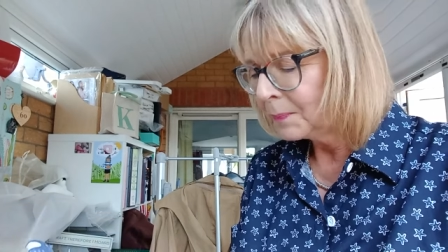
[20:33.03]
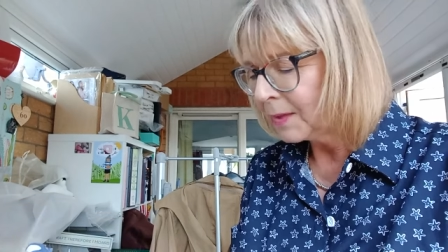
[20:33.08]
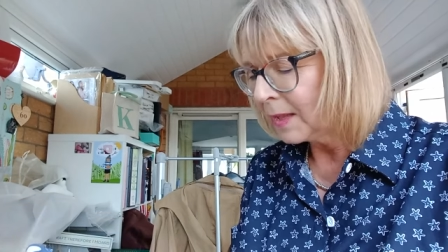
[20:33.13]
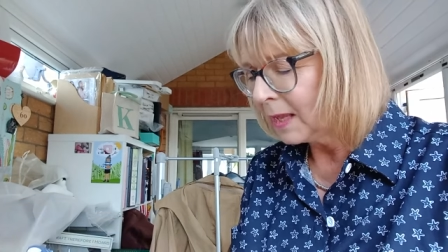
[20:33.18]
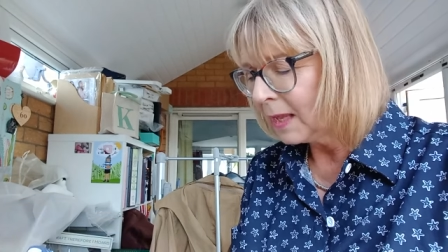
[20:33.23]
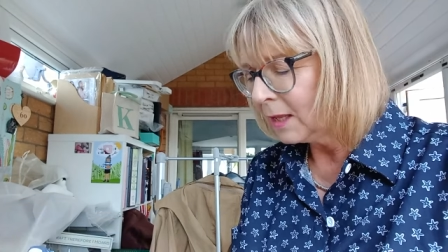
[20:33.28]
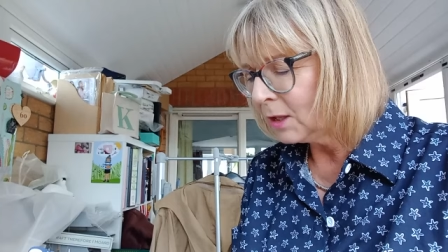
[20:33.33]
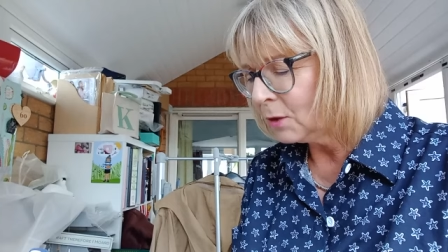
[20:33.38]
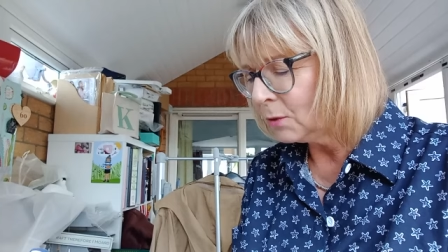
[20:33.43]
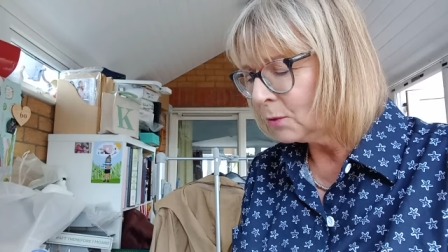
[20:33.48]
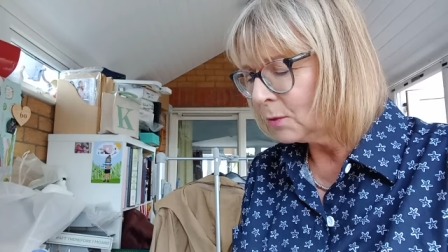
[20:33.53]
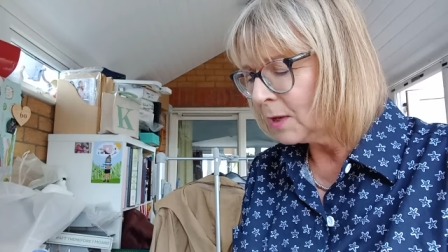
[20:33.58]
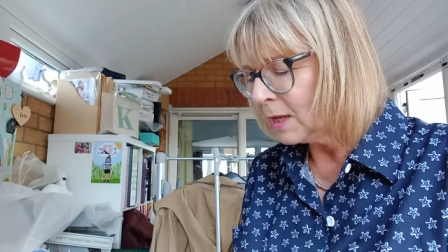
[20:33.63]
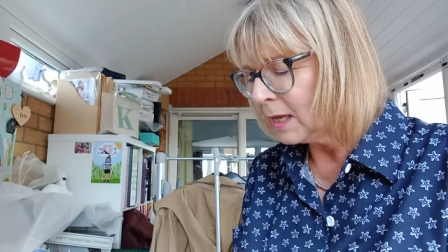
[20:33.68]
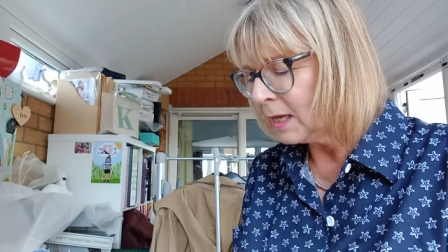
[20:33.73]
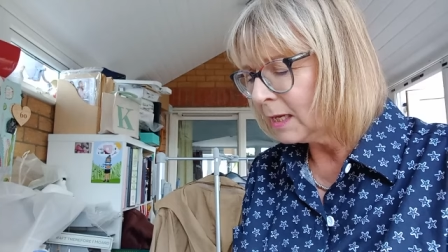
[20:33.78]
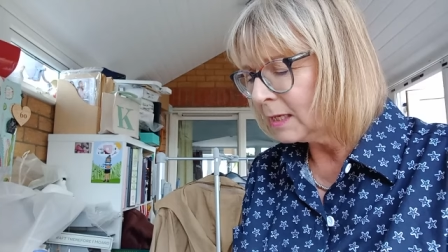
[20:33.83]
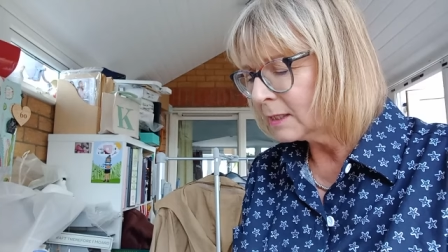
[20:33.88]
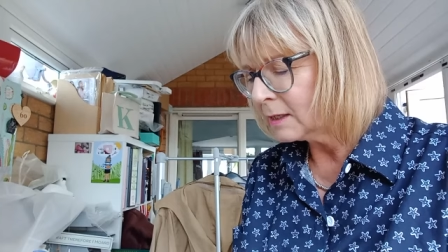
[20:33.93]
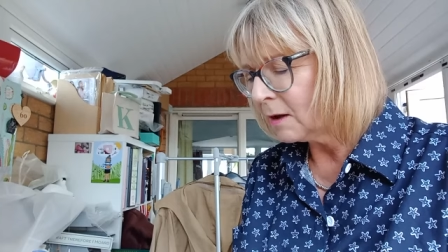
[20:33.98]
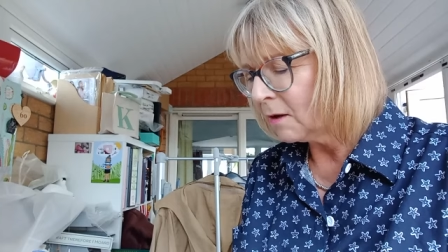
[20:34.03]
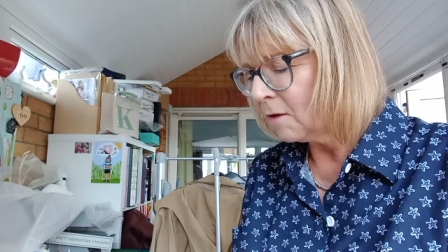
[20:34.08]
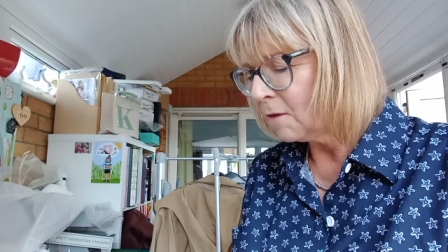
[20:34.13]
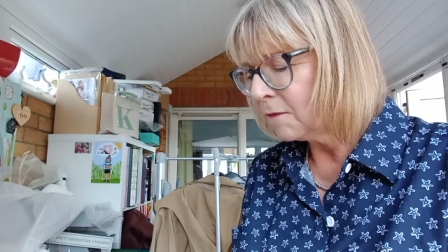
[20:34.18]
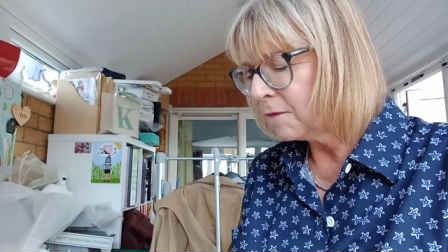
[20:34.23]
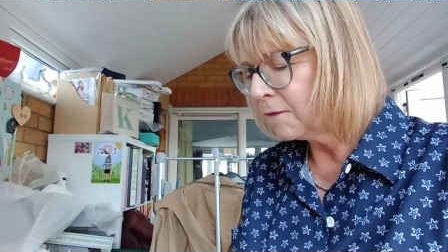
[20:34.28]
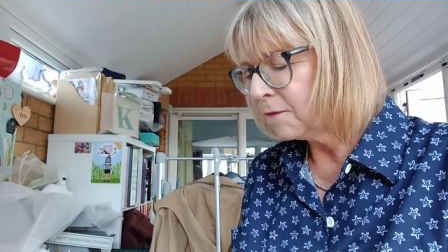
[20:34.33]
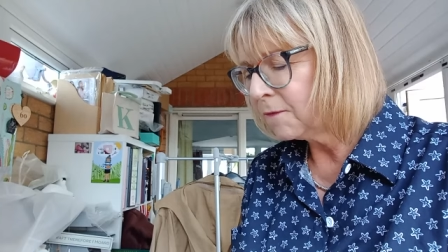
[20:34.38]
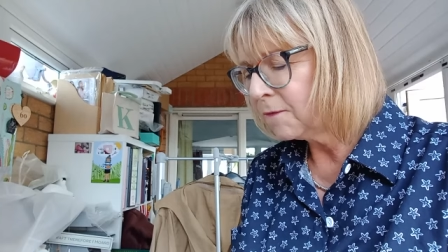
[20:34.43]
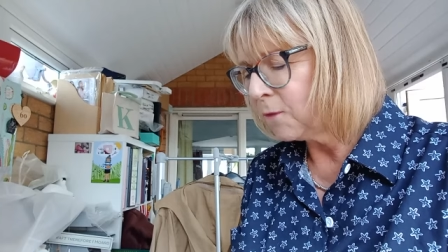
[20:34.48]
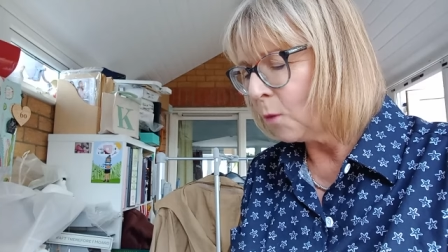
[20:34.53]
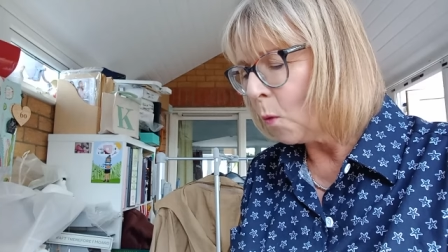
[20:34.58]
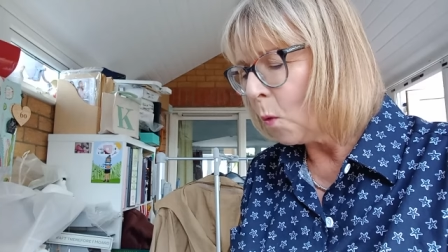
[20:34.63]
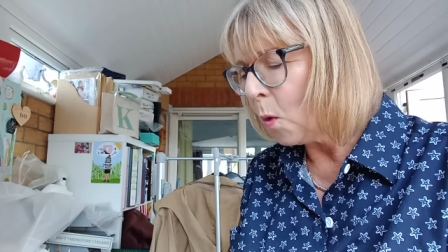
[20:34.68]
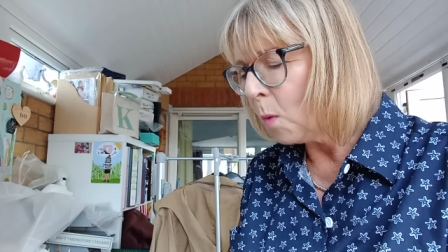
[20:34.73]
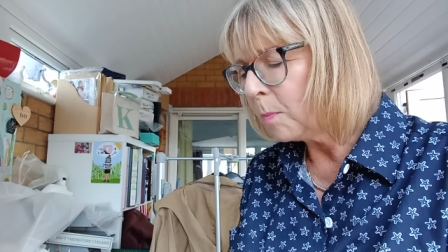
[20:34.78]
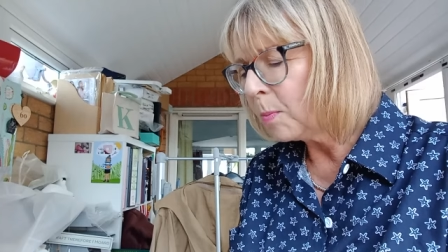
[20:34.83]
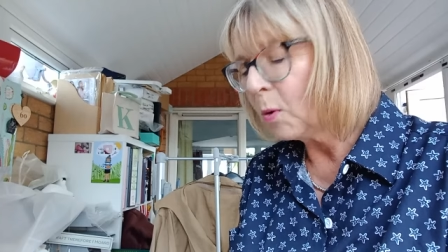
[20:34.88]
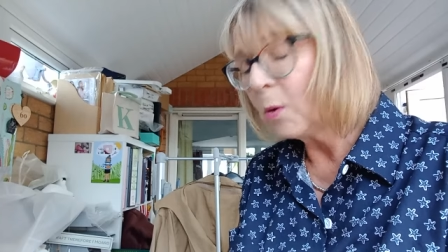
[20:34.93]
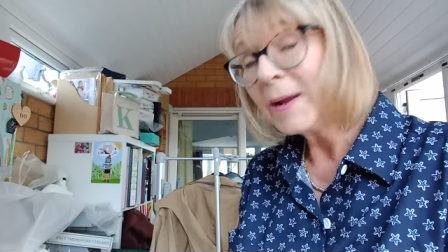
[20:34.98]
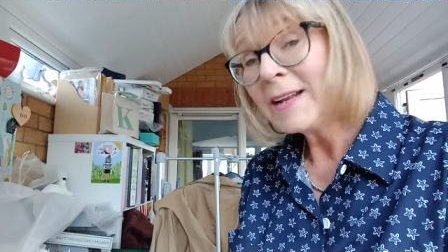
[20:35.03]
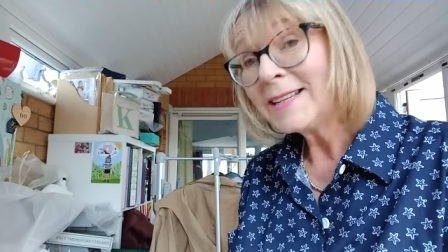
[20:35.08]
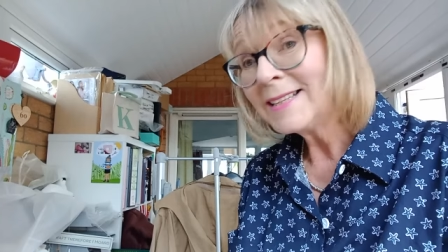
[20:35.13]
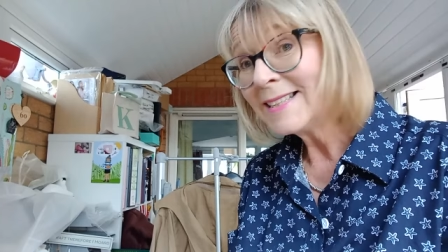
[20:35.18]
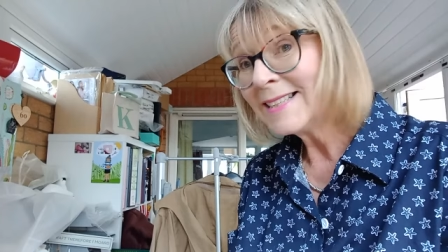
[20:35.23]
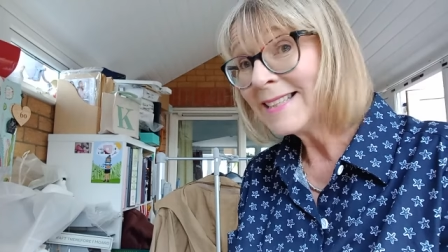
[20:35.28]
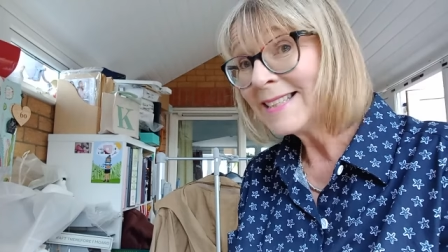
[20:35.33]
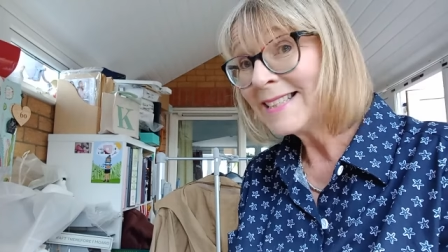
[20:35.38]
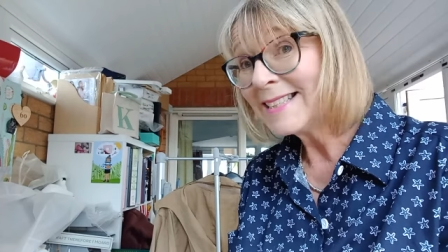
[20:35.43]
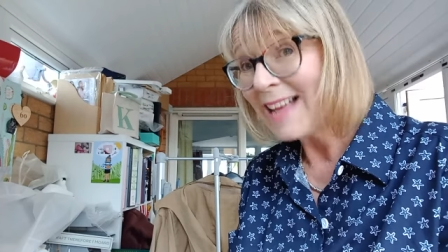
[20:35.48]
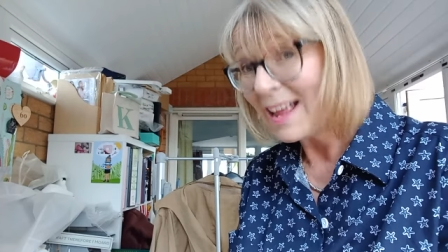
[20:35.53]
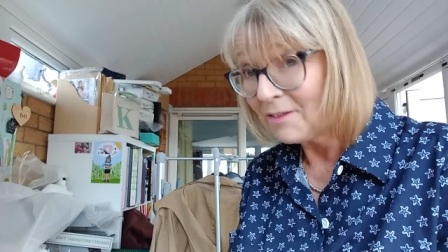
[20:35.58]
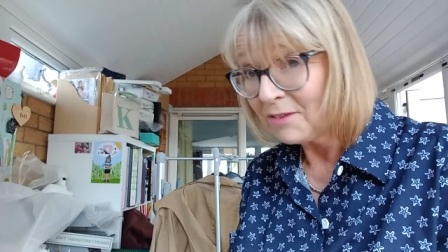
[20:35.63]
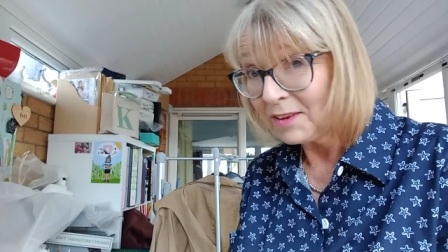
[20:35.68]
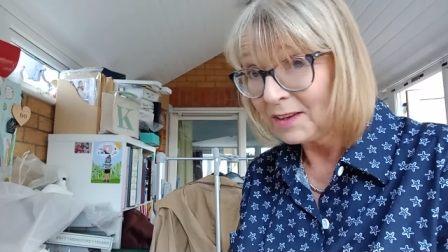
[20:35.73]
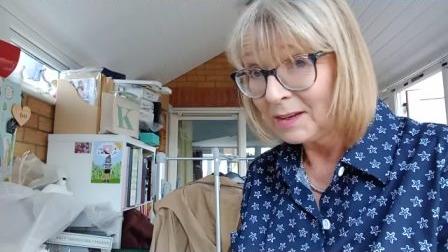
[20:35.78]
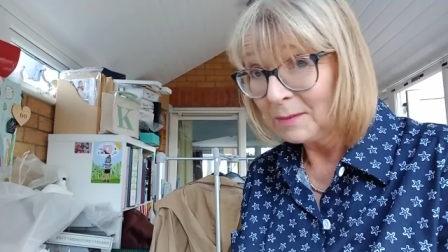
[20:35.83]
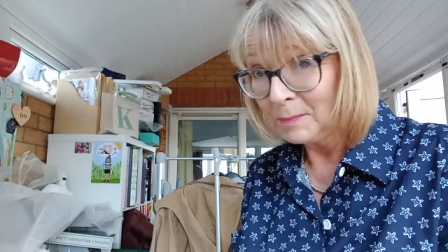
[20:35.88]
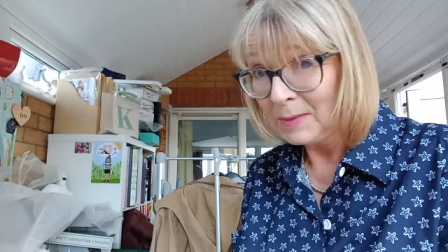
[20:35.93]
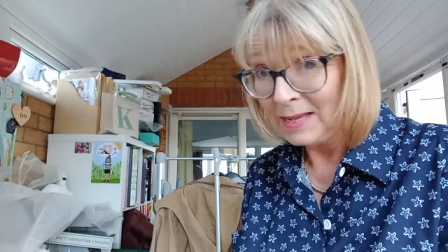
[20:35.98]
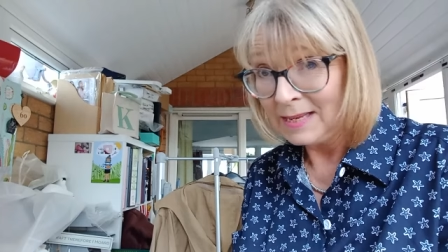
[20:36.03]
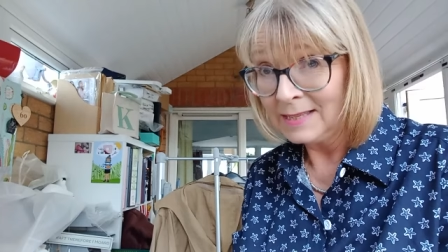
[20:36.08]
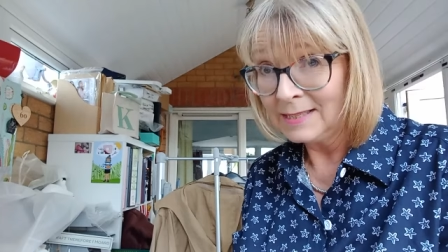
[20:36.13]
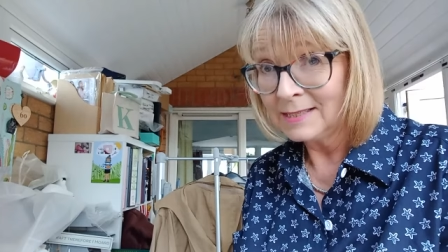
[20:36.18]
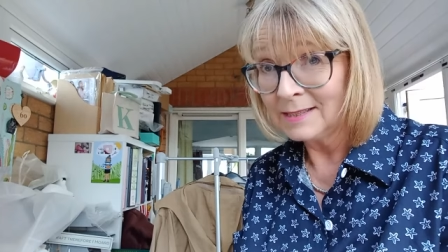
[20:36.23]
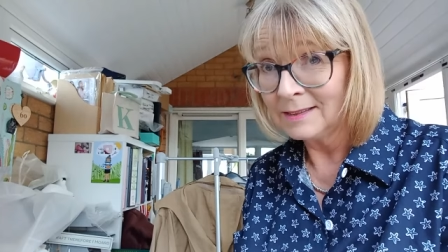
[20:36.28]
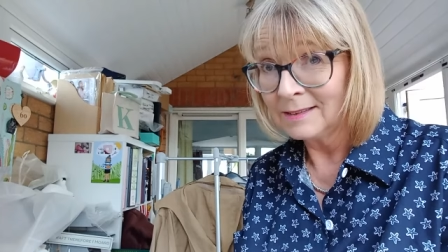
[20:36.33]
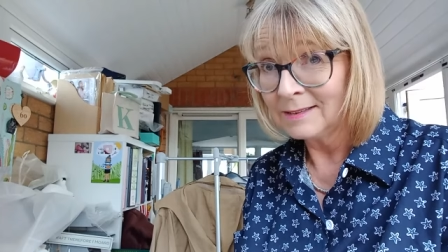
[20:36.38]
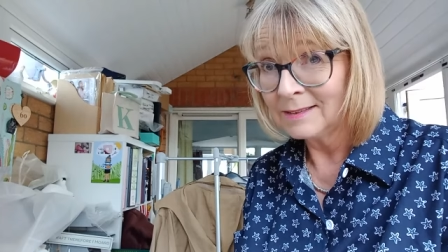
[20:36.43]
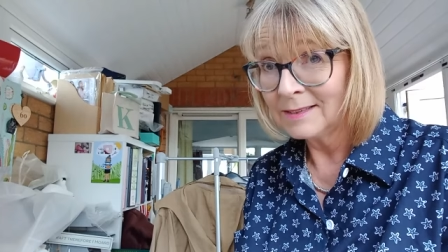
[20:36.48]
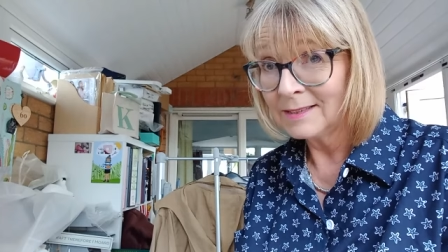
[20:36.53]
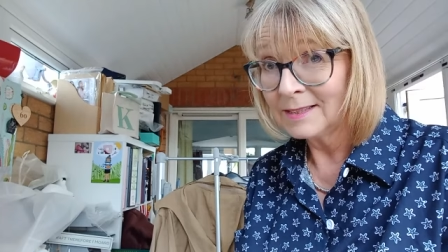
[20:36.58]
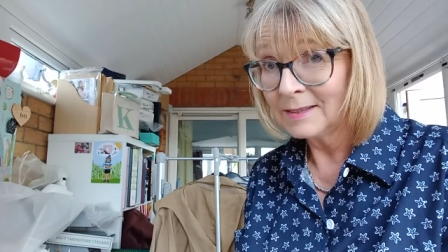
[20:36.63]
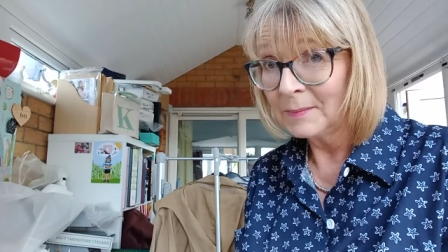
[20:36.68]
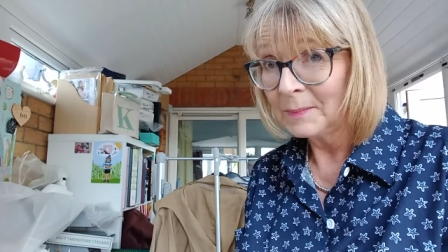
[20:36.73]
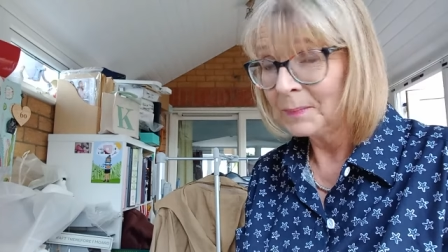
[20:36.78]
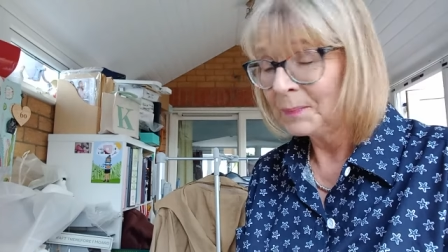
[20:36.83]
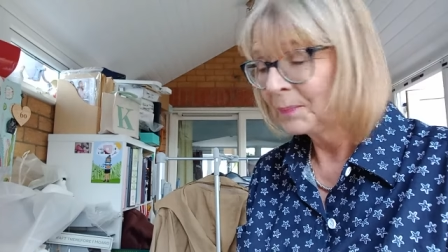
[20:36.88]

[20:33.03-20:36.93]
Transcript: You need 4.7 meters.